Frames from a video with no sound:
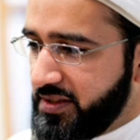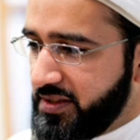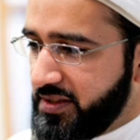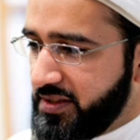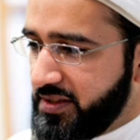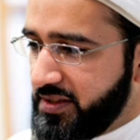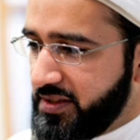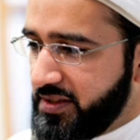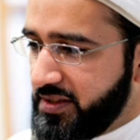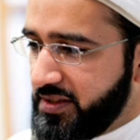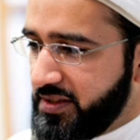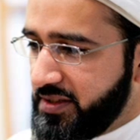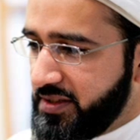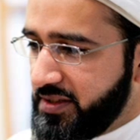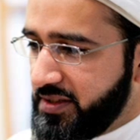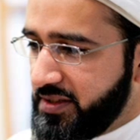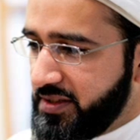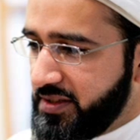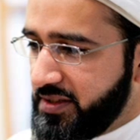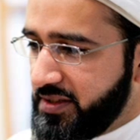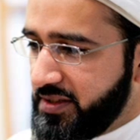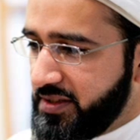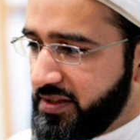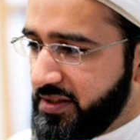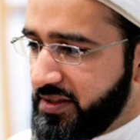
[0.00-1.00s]

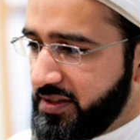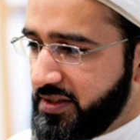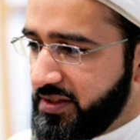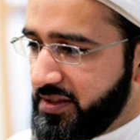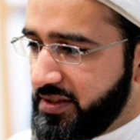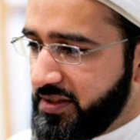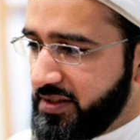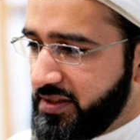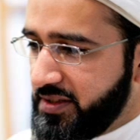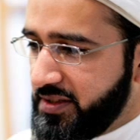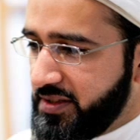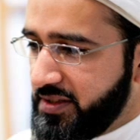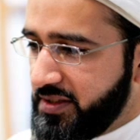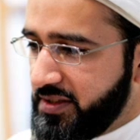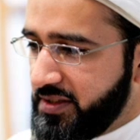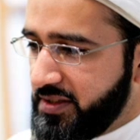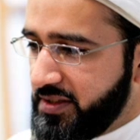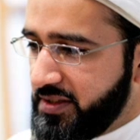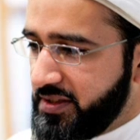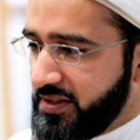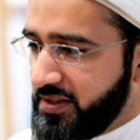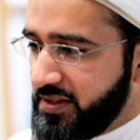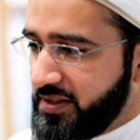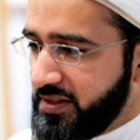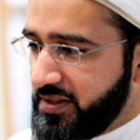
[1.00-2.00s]

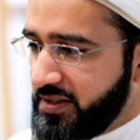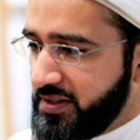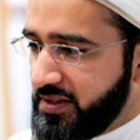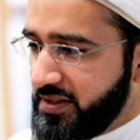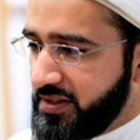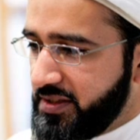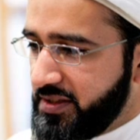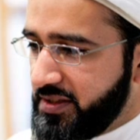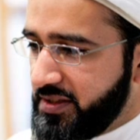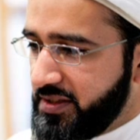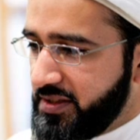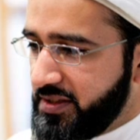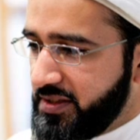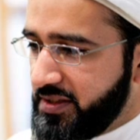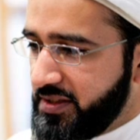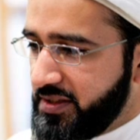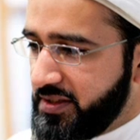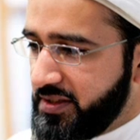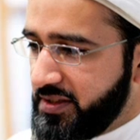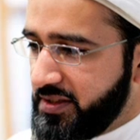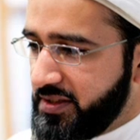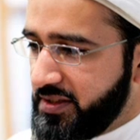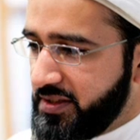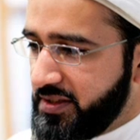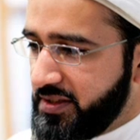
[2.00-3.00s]

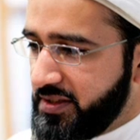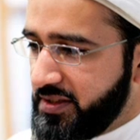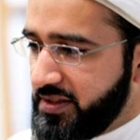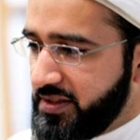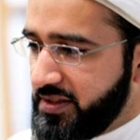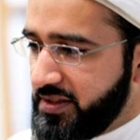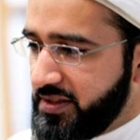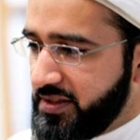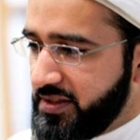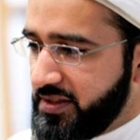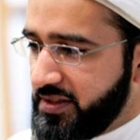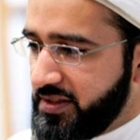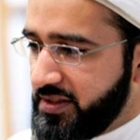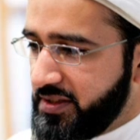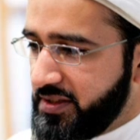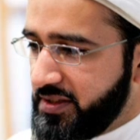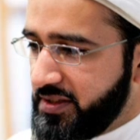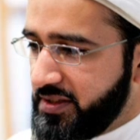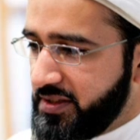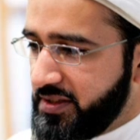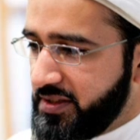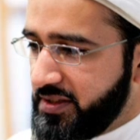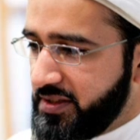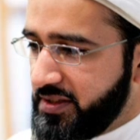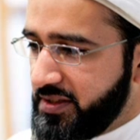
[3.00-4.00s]

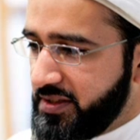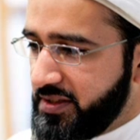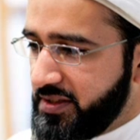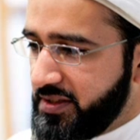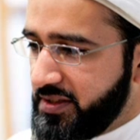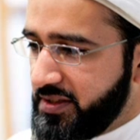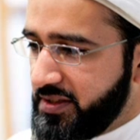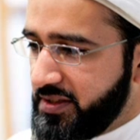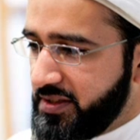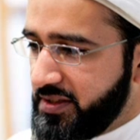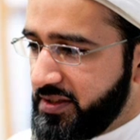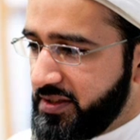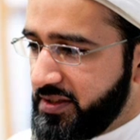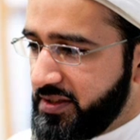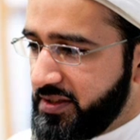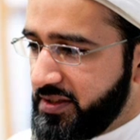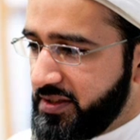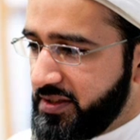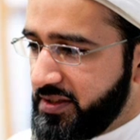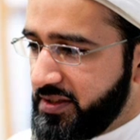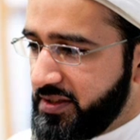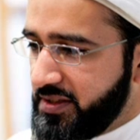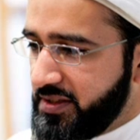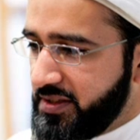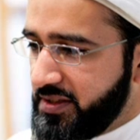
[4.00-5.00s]

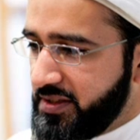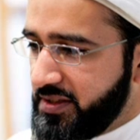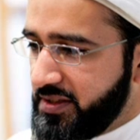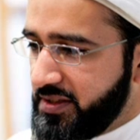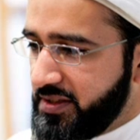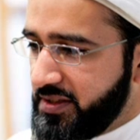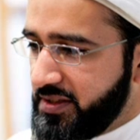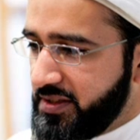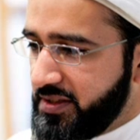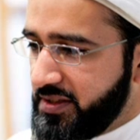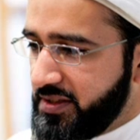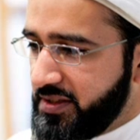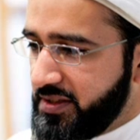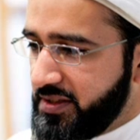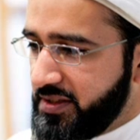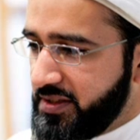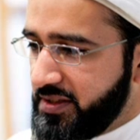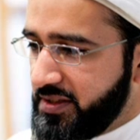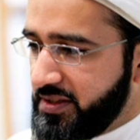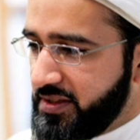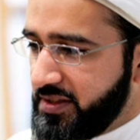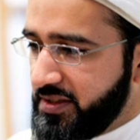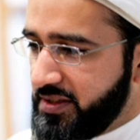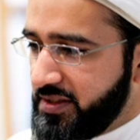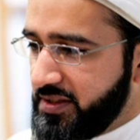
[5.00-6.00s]

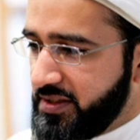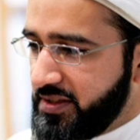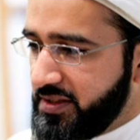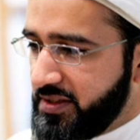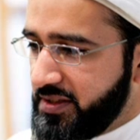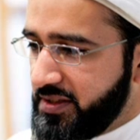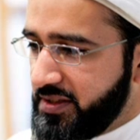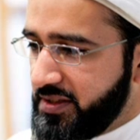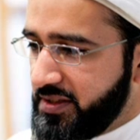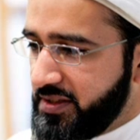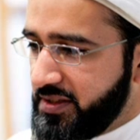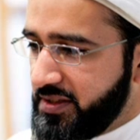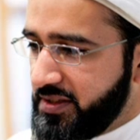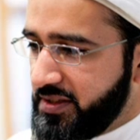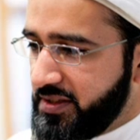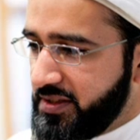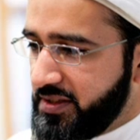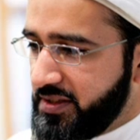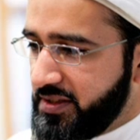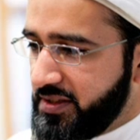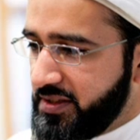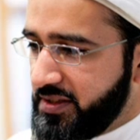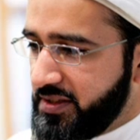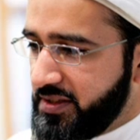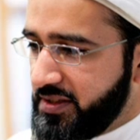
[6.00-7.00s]

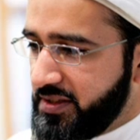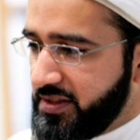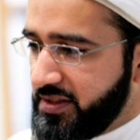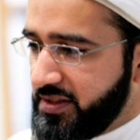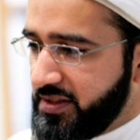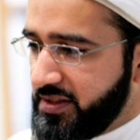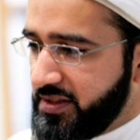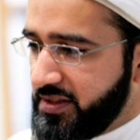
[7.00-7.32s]
This is a still picture; no speech is visible.